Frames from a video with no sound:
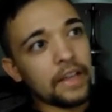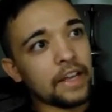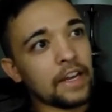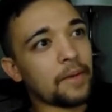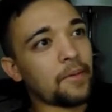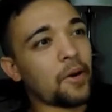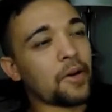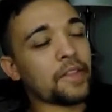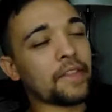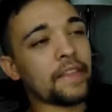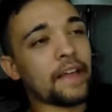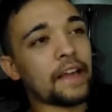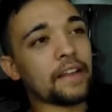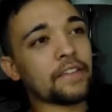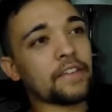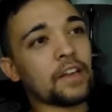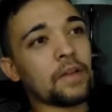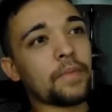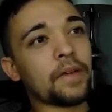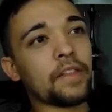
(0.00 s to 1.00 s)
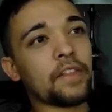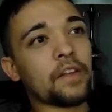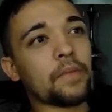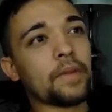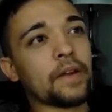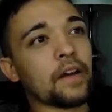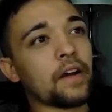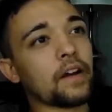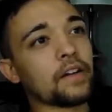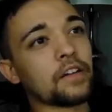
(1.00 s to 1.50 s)
Any more than that, it's going to be a
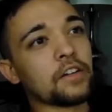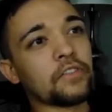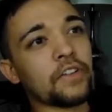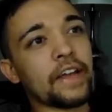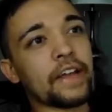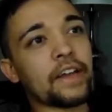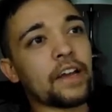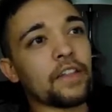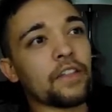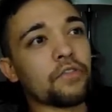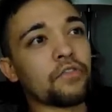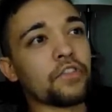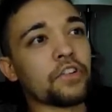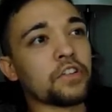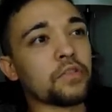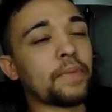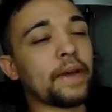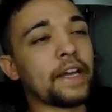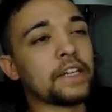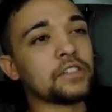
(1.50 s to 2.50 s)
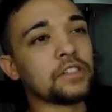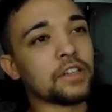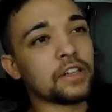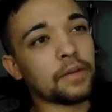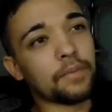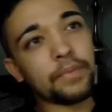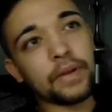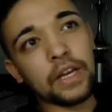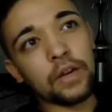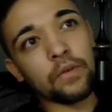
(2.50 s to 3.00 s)
little bit hard to rank on the first page and
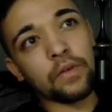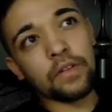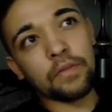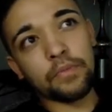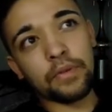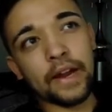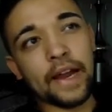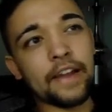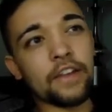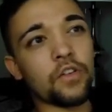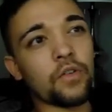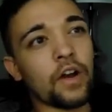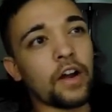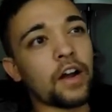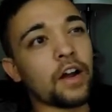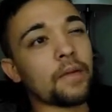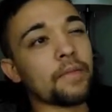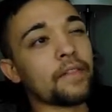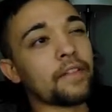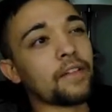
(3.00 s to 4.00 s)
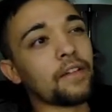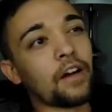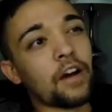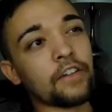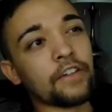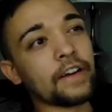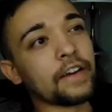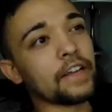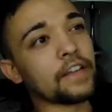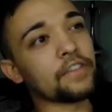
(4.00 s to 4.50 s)
compete with brands who are
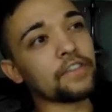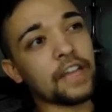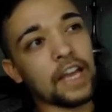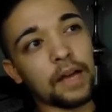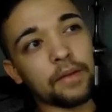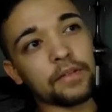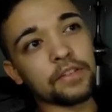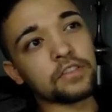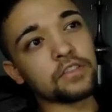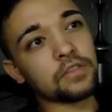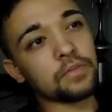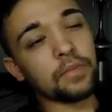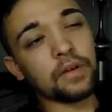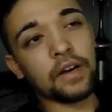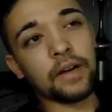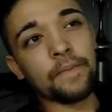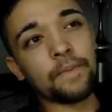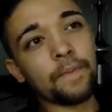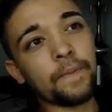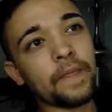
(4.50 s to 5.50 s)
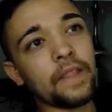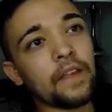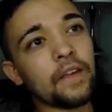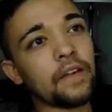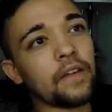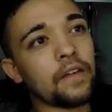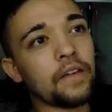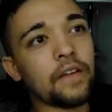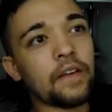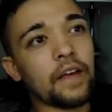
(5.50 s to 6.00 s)
already established. But
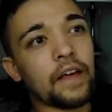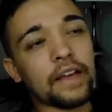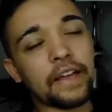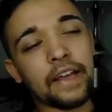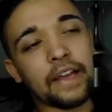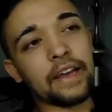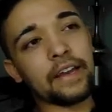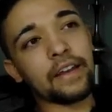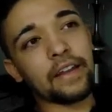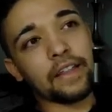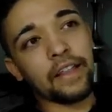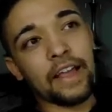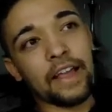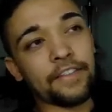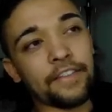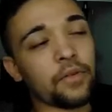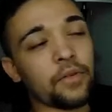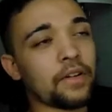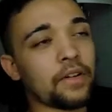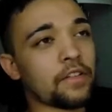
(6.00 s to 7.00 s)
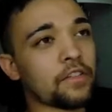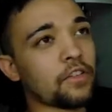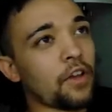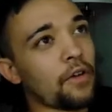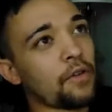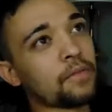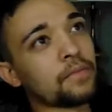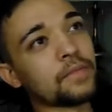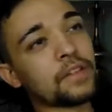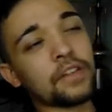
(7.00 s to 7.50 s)
again, everyone's
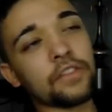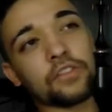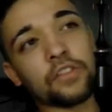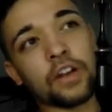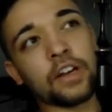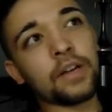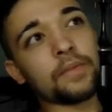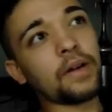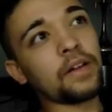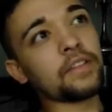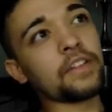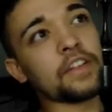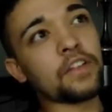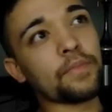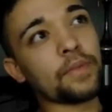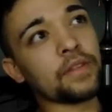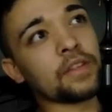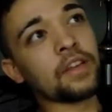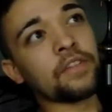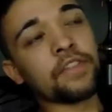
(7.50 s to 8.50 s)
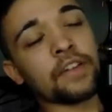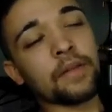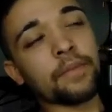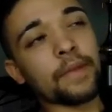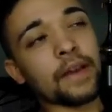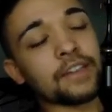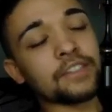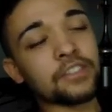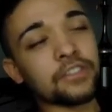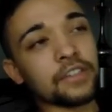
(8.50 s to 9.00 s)
so concerned about these specific
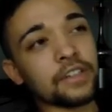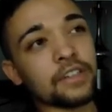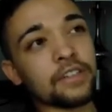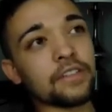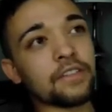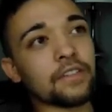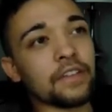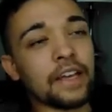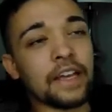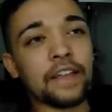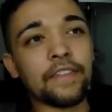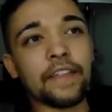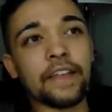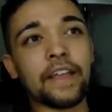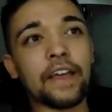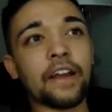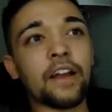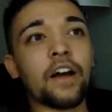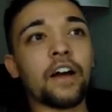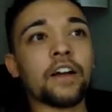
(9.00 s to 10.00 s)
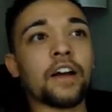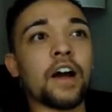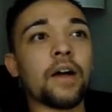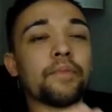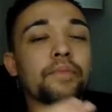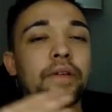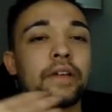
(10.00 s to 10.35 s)
metrics and they get hung up